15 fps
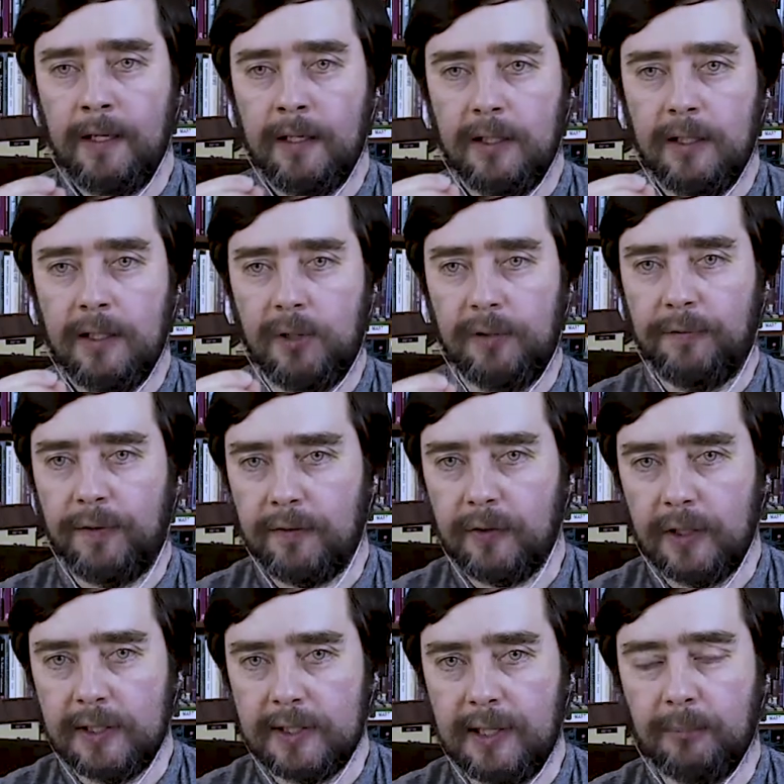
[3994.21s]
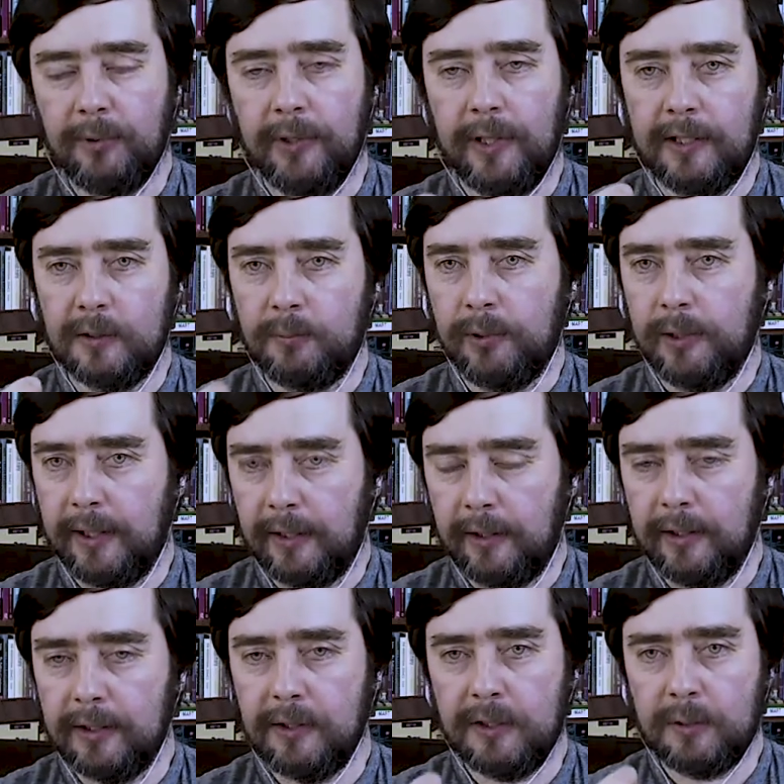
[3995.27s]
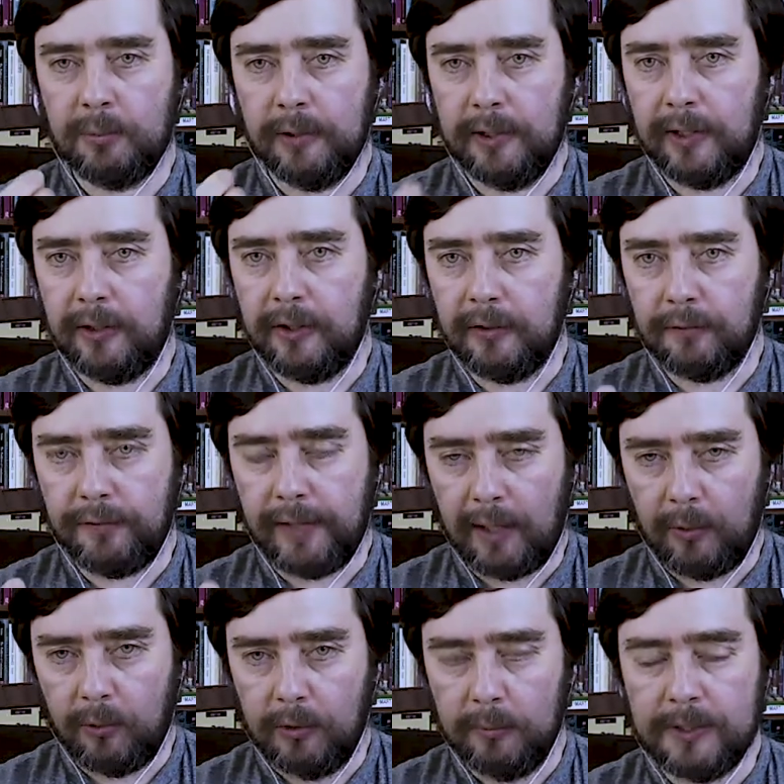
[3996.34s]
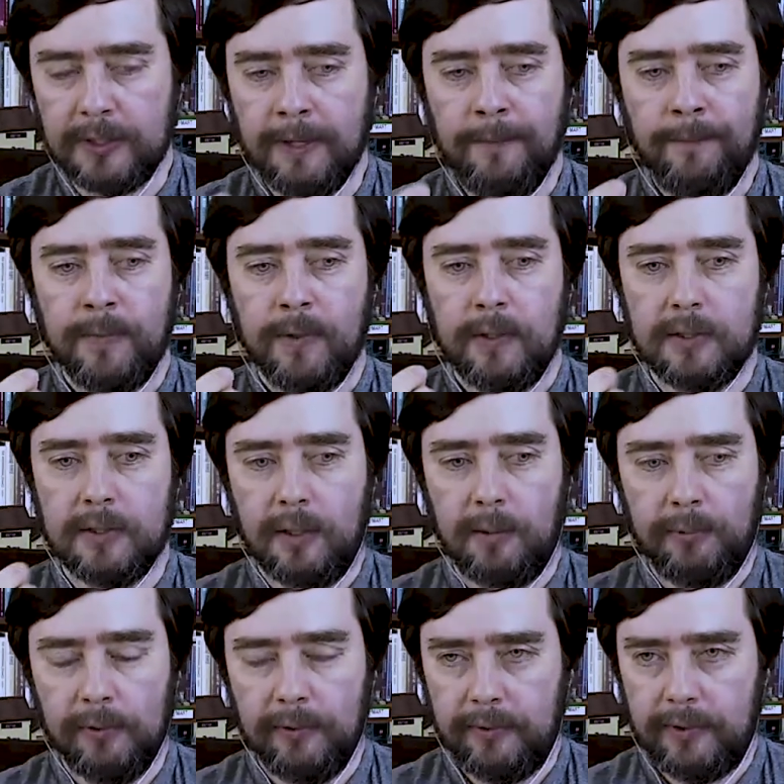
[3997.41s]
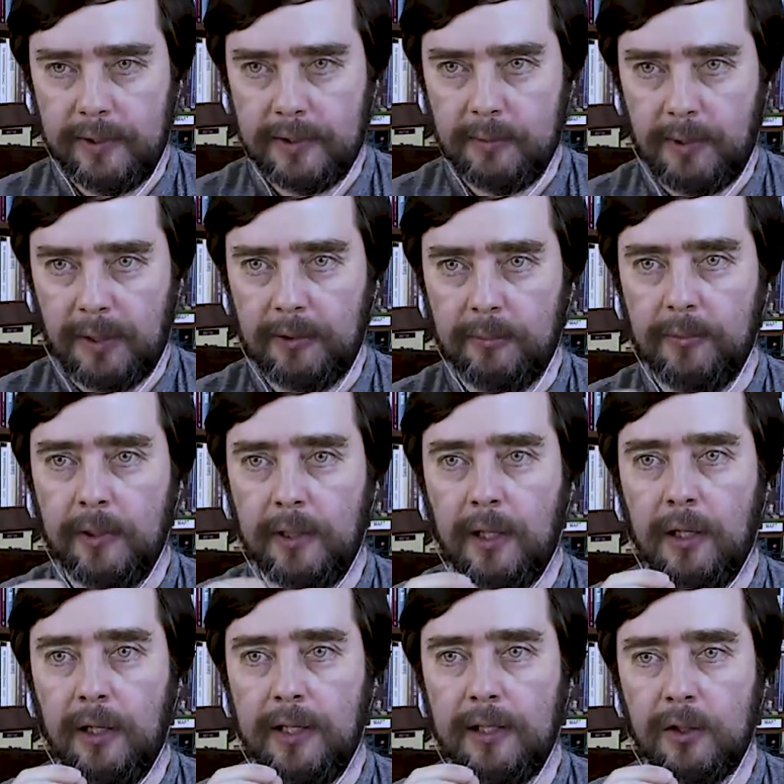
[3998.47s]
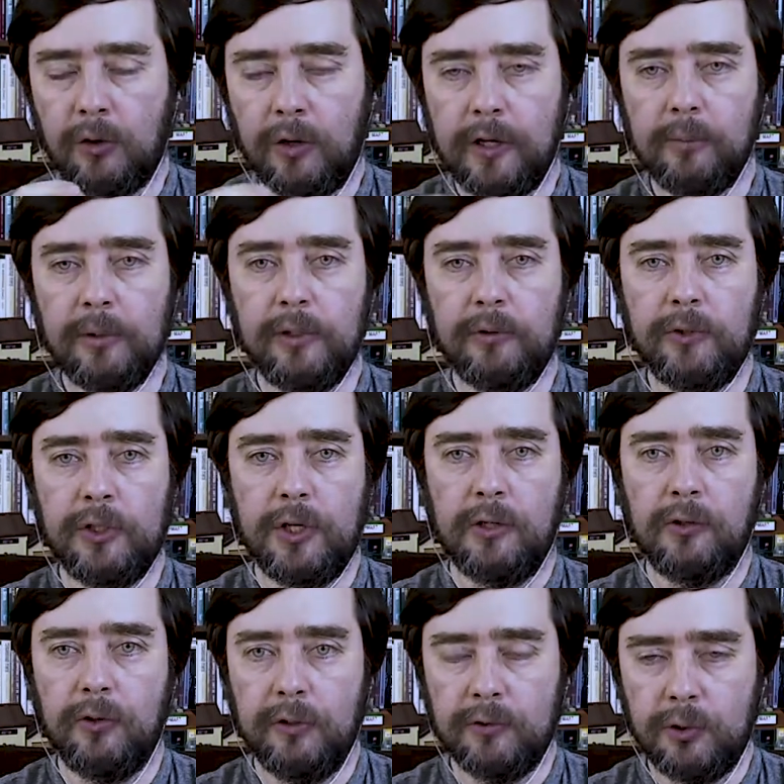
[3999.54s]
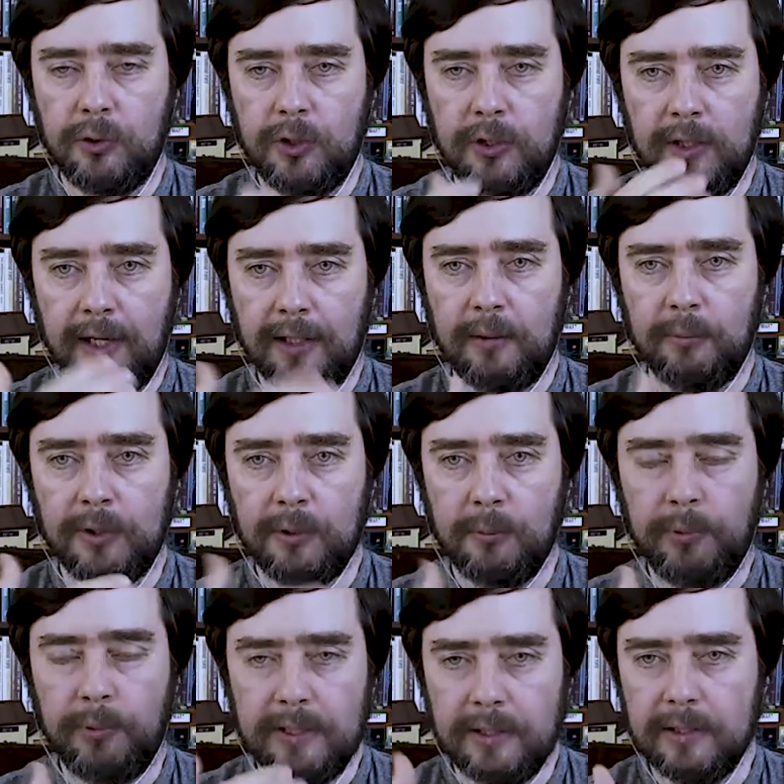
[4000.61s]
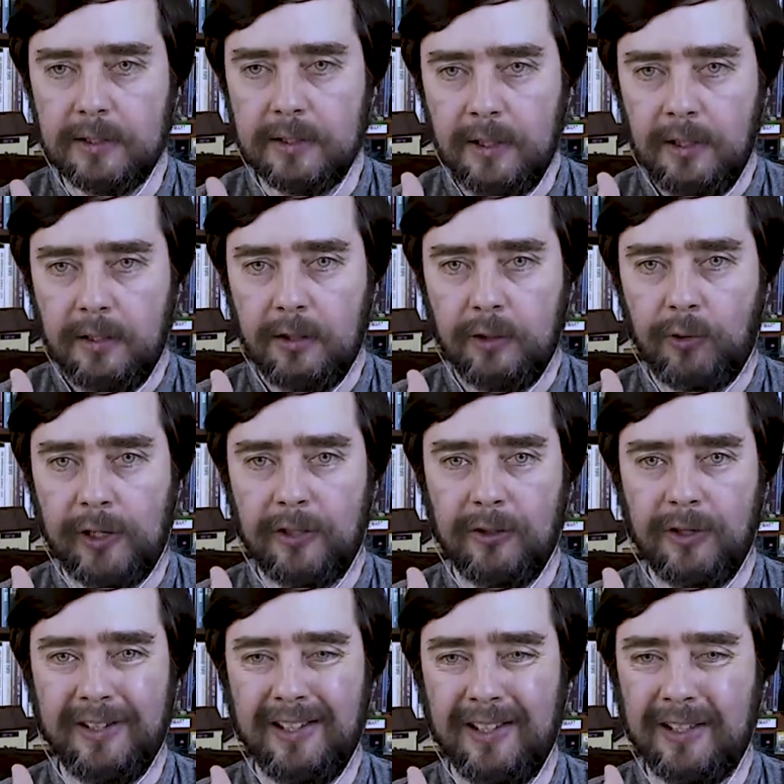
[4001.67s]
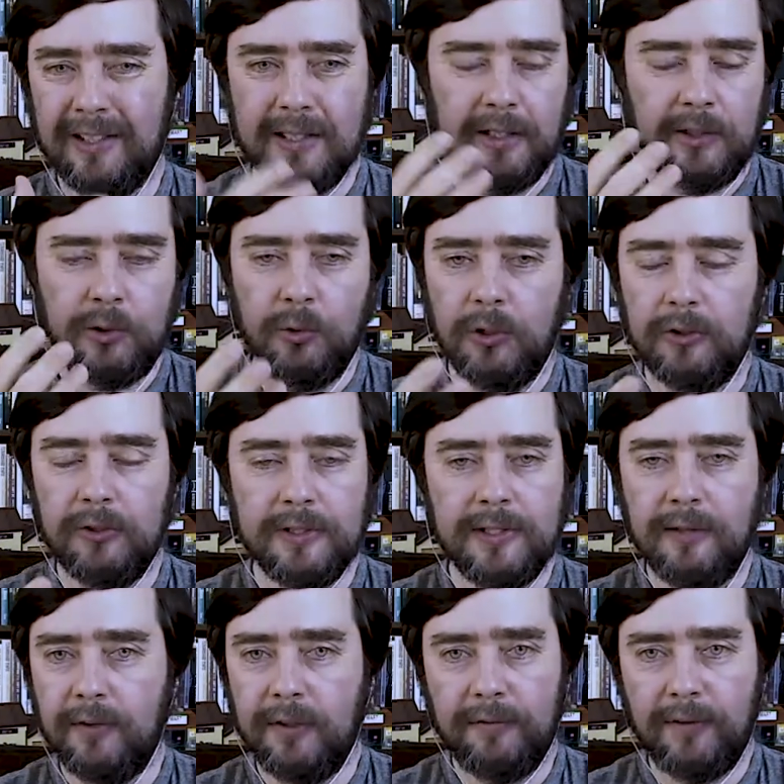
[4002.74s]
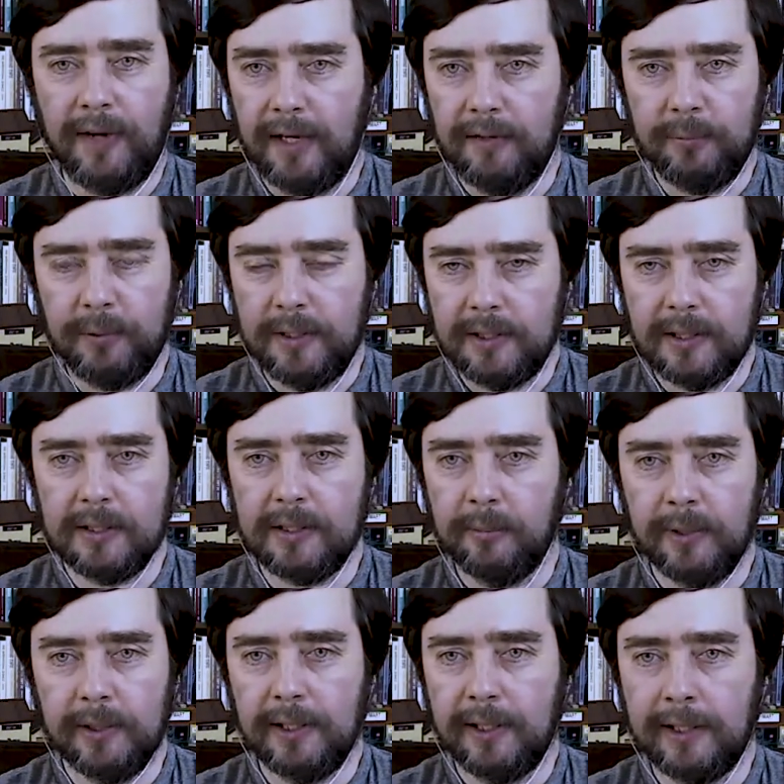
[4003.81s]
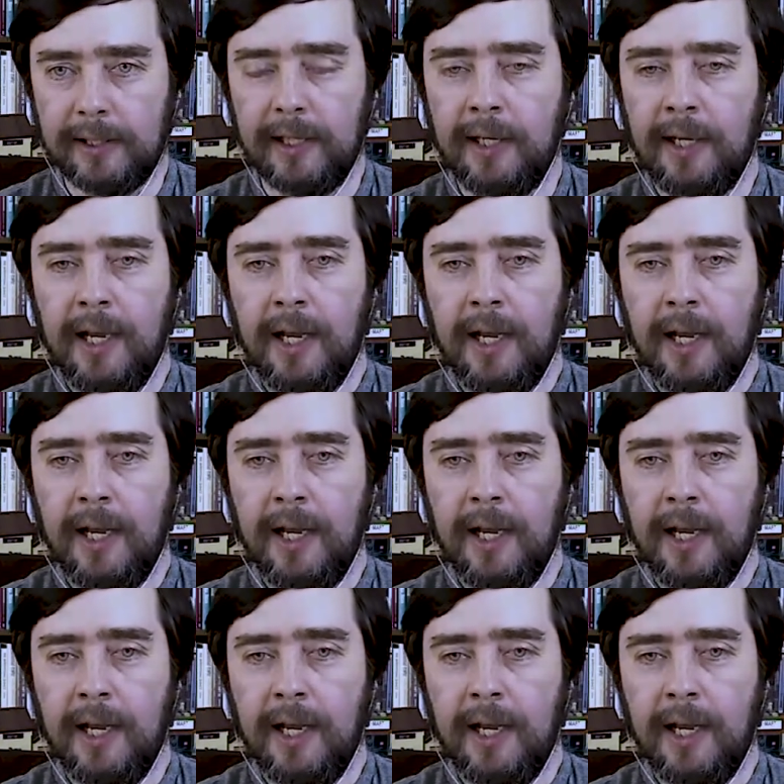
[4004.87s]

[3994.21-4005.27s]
And so my favorite example of that is planaria. So these planarian flatworms, there's a couple of things about them. They are incredibly regenerative, so you can cut them into pieces. The record, I think, is like 275 pieces, something like that.